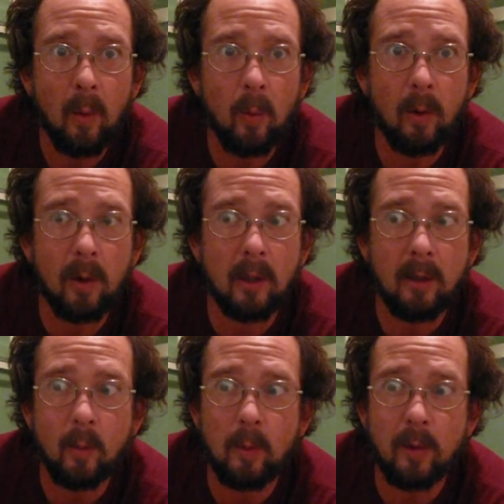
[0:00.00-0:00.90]

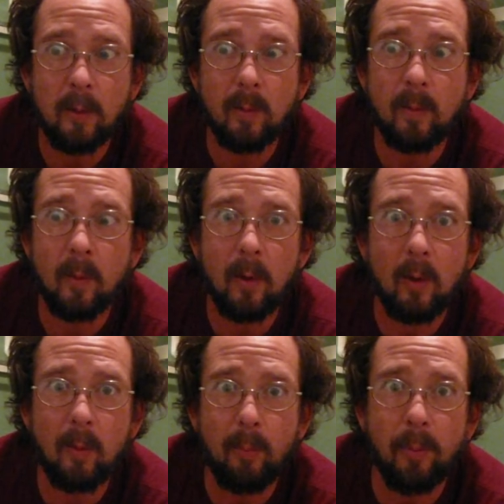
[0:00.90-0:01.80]
will
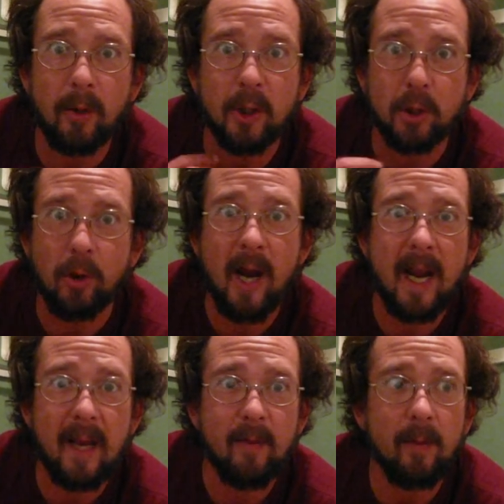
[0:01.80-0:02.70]

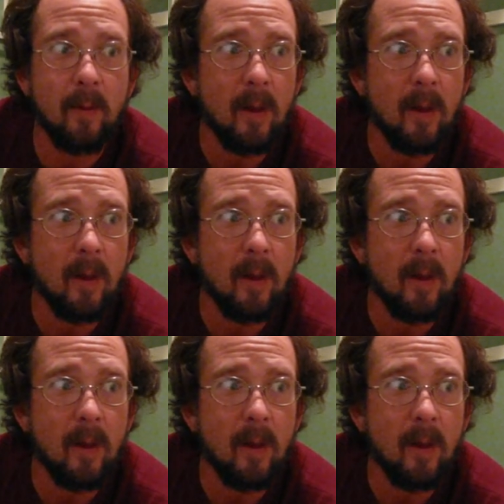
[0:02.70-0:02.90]
portray